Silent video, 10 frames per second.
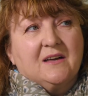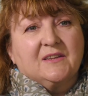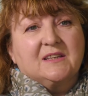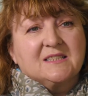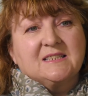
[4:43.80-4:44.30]
I
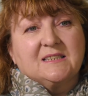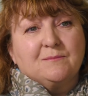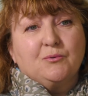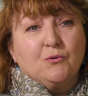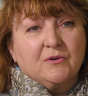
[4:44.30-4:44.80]
think it's dead
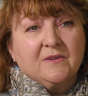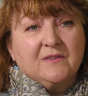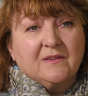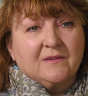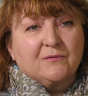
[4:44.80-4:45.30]

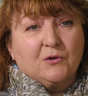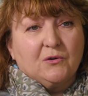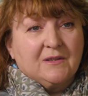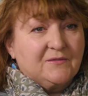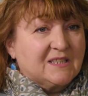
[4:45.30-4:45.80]
important that they've
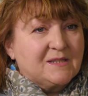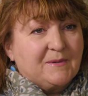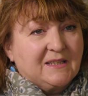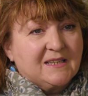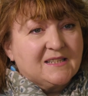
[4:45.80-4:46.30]
got lived
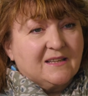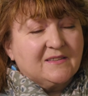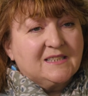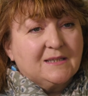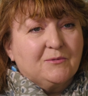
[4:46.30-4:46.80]
experience at
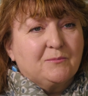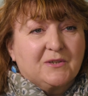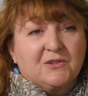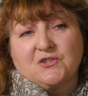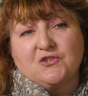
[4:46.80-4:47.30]
the table,
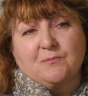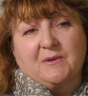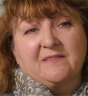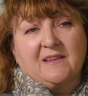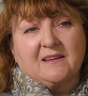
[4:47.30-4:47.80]
because you
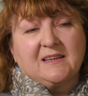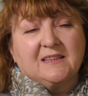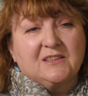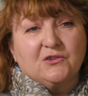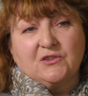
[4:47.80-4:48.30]
bring that
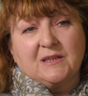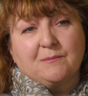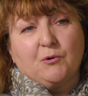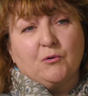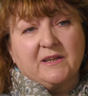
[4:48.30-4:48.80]
kind of
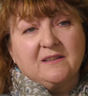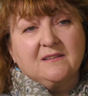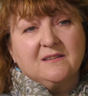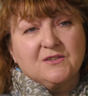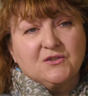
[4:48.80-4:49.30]
unique point
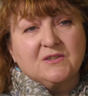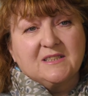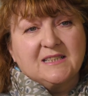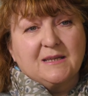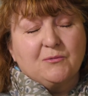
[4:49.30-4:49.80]
to
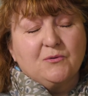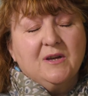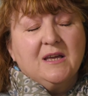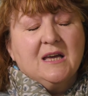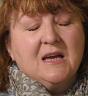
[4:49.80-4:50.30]
the table
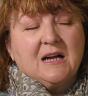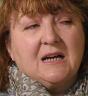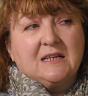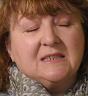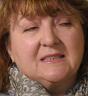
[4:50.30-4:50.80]

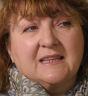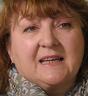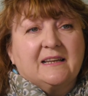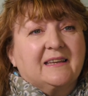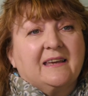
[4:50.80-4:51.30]
and they
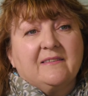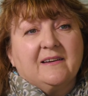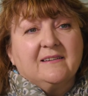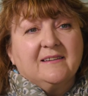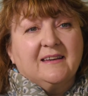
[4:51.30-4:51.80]
can't get
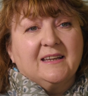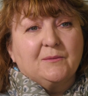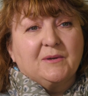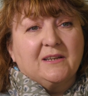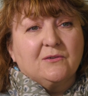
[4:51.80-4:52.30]
that
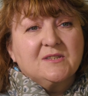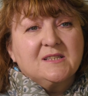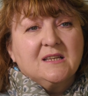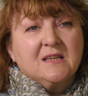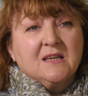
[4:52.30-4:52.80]
anywhere else.